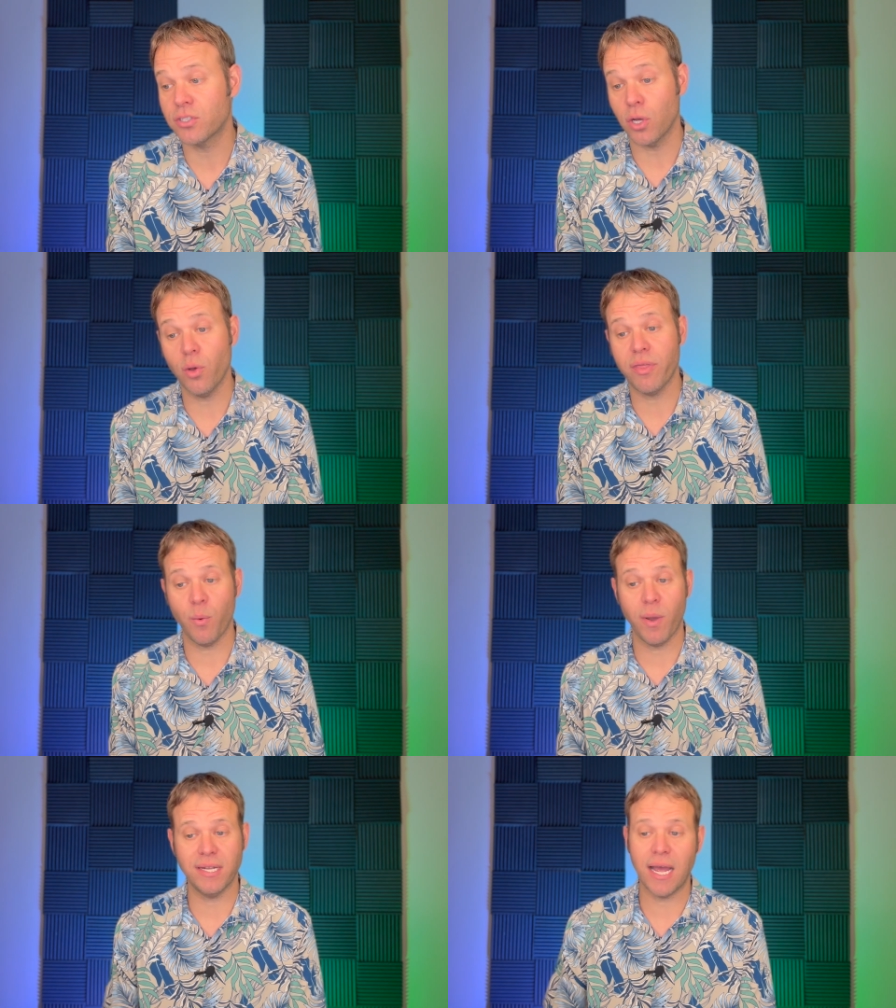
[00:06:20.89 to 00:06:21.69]
So
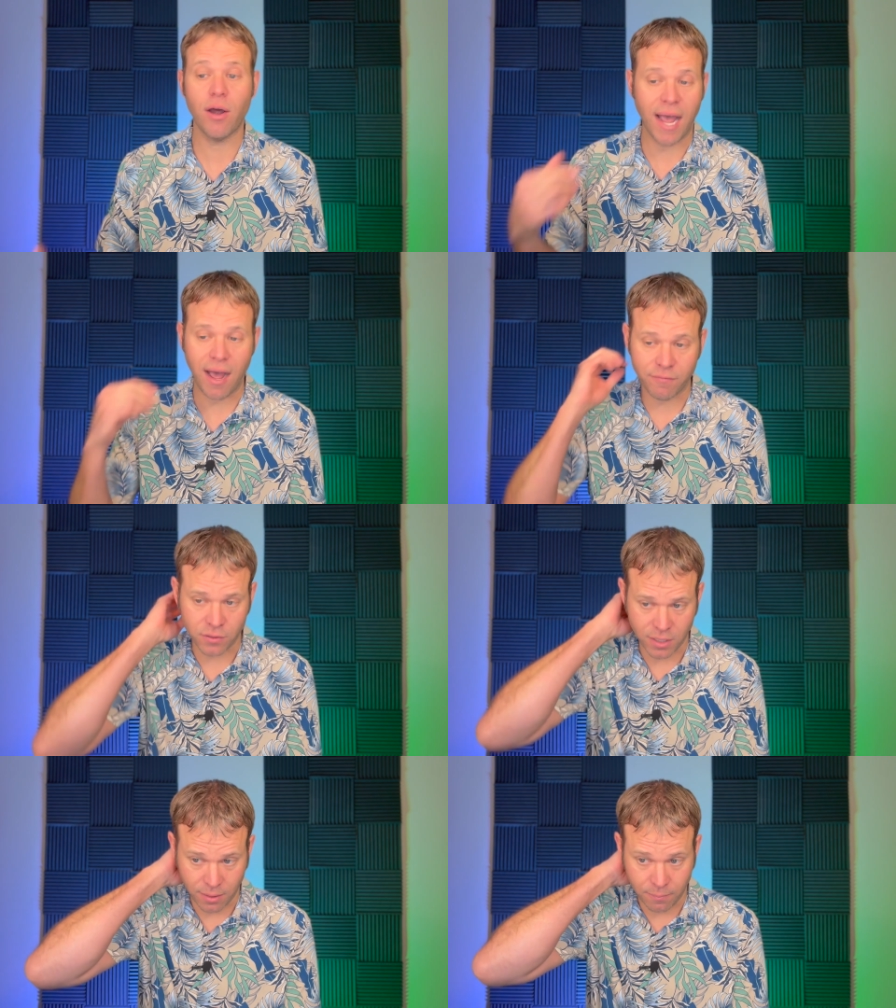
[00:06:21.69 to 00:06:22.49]
they went down
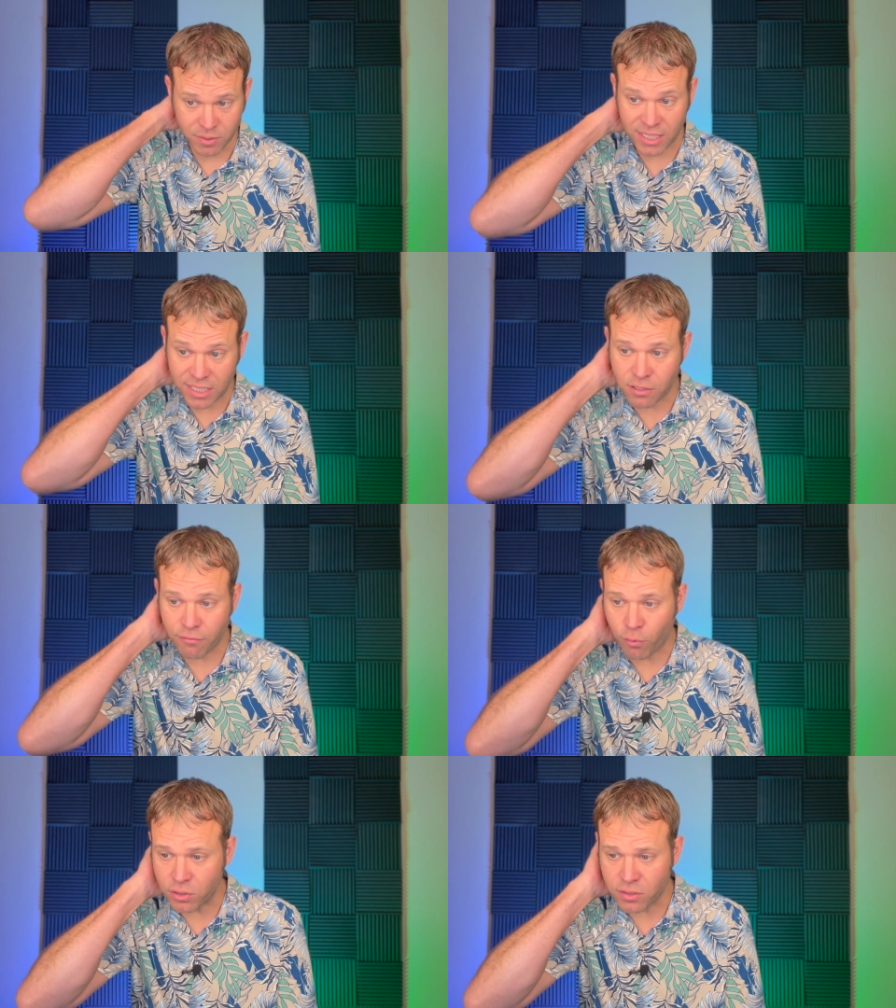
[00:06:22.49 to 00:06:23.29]
after him, seized
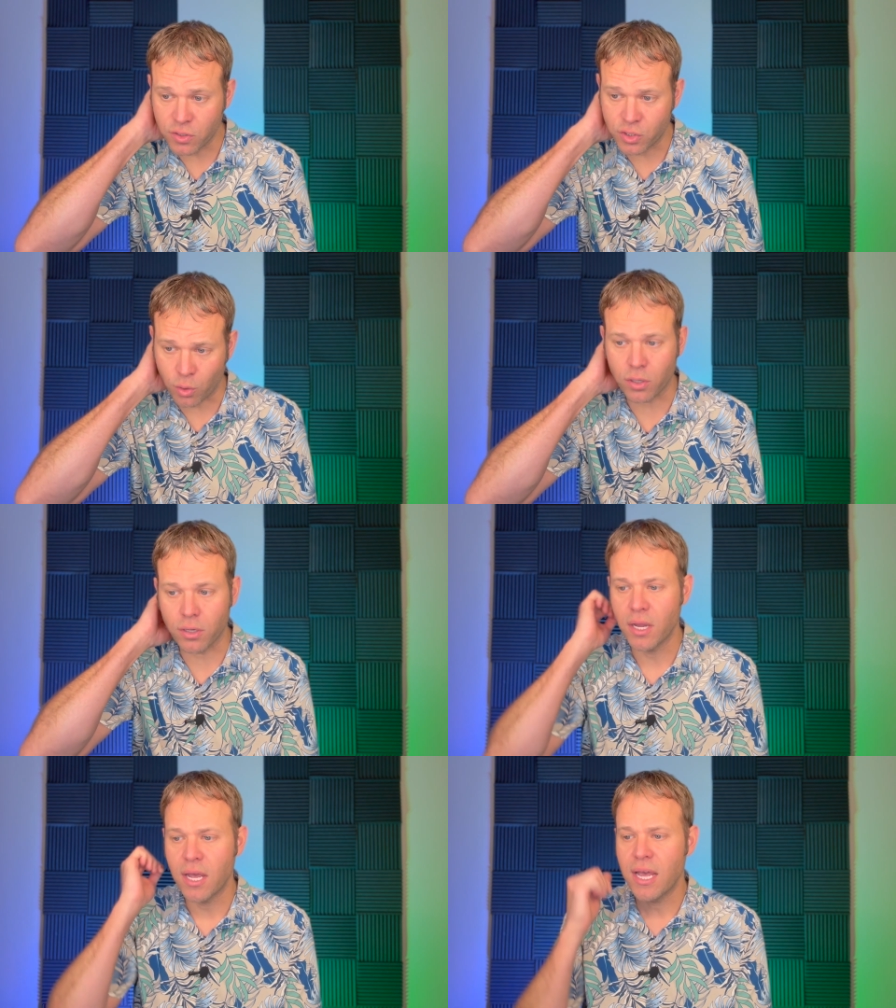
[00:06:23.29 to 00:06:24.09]
the fords of the
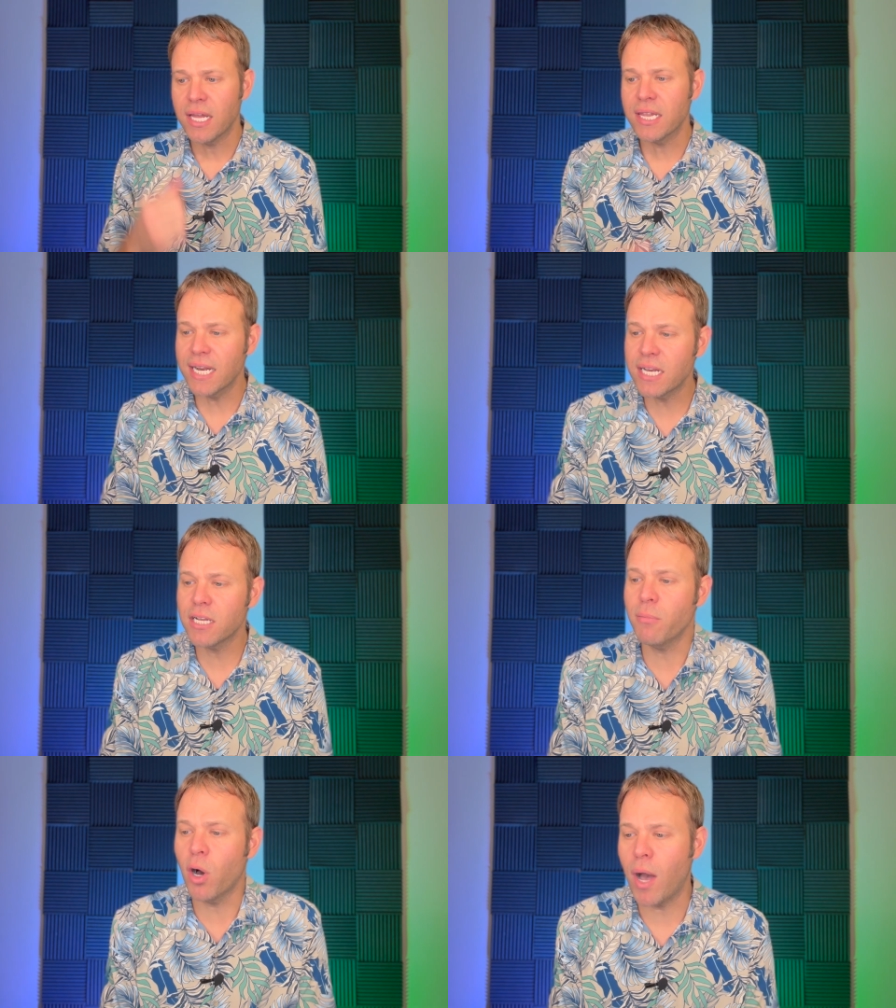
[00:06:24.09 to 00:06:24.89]
Jordan, leading
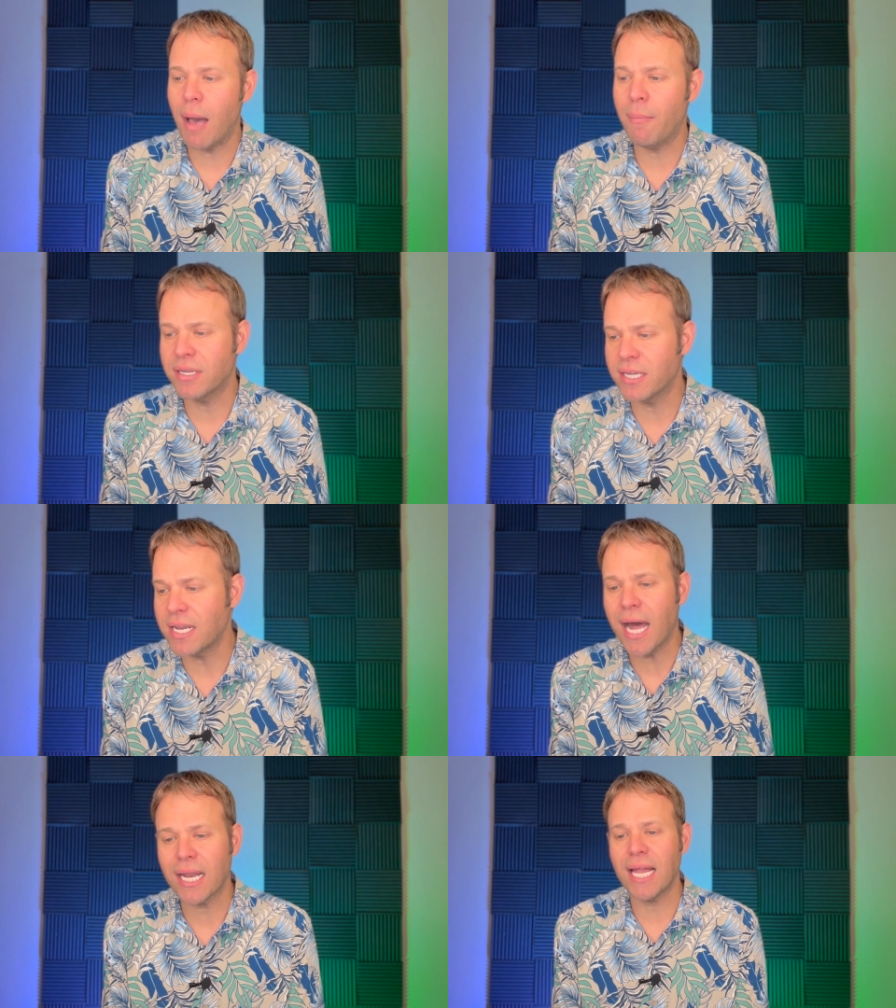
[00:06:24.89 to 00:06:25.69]
to Moab, and did
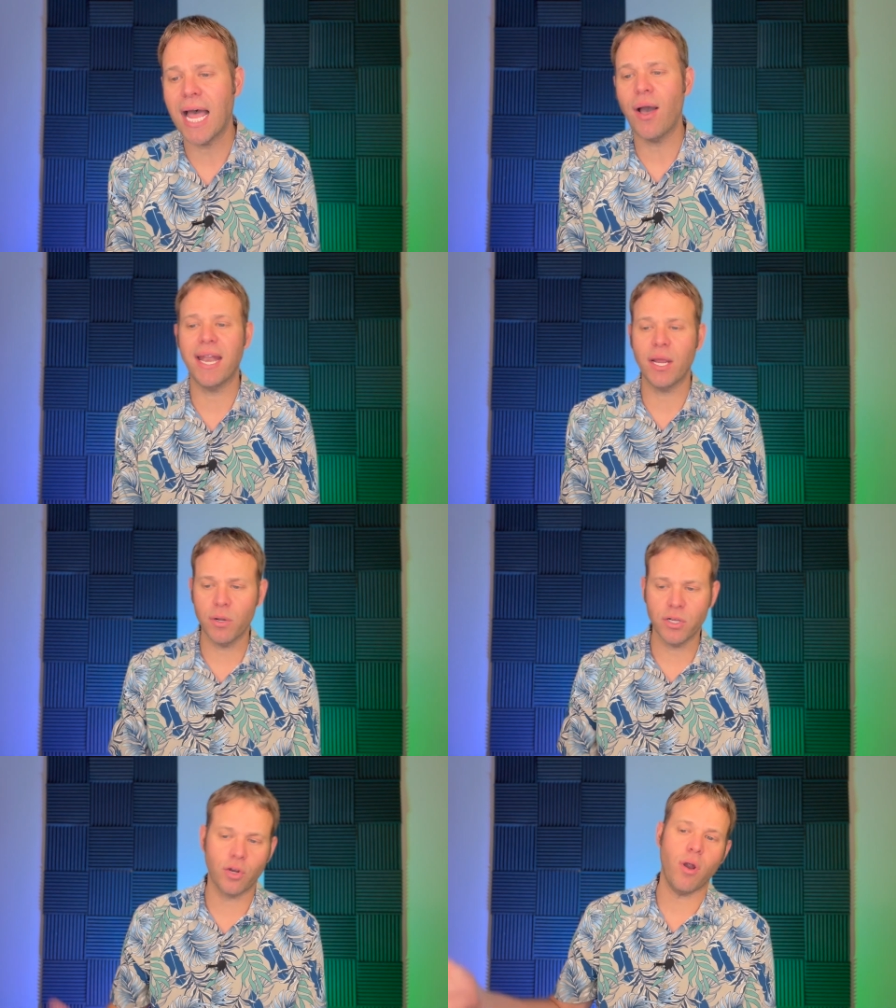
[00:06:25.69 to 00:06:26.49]
not allow
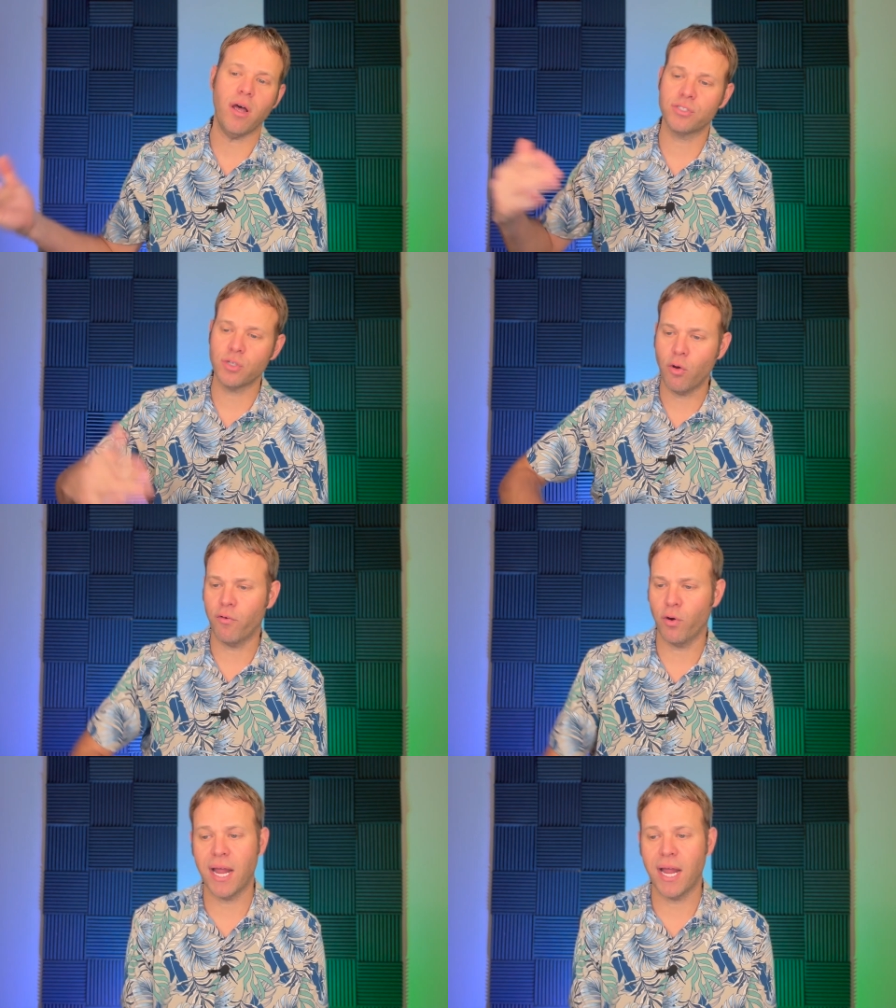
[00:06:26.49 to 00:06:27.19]
anyone to cross over.